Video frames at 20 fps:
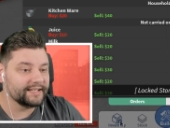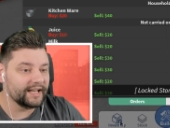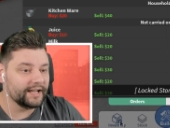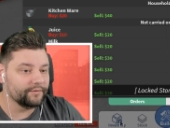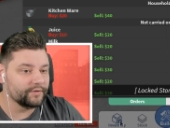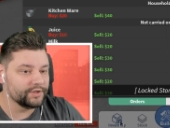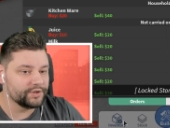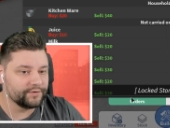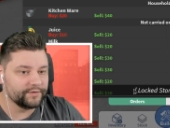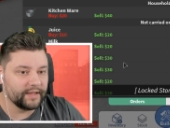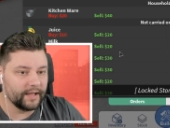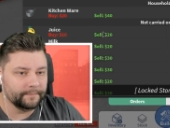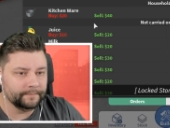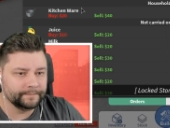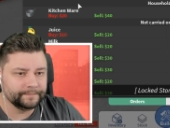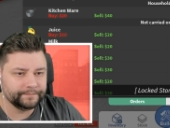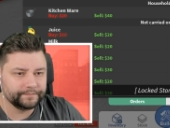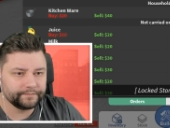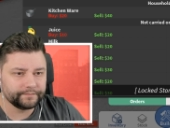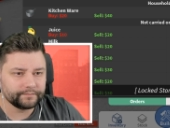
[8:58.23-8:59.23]
to the inventory then.
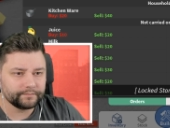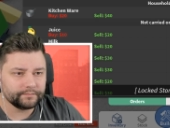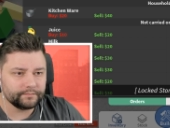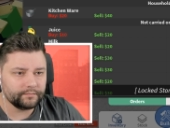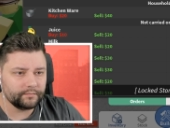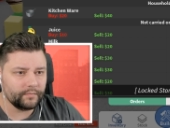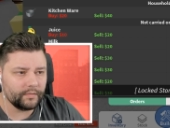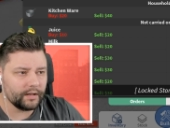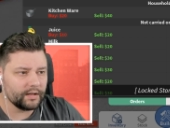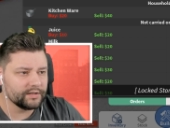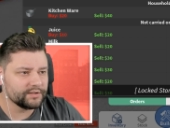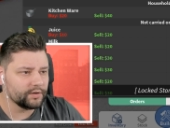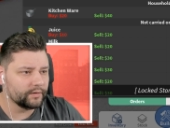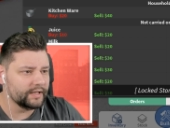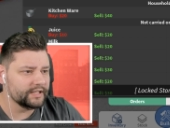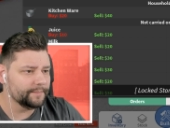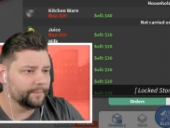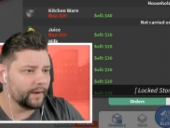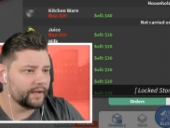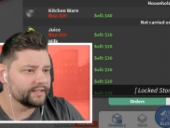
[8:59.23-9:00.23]
So I
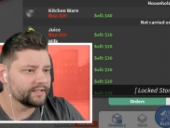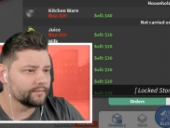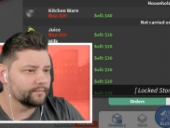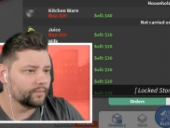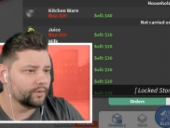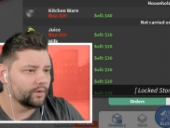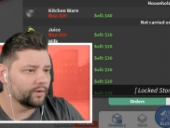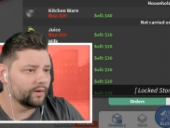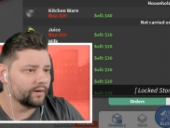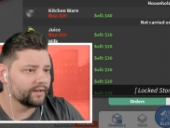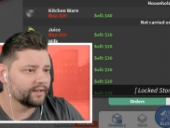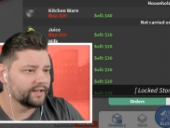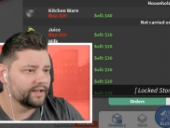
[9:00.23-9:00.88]
need to buy some more